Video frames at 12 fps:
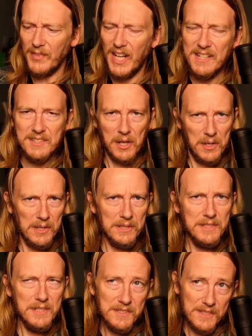It's hard
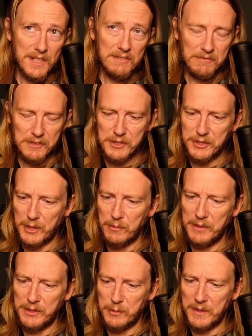to say for sure
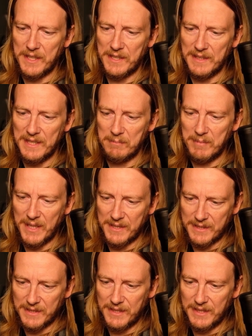which one I like
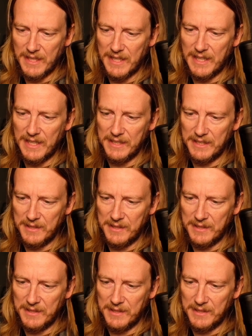better. You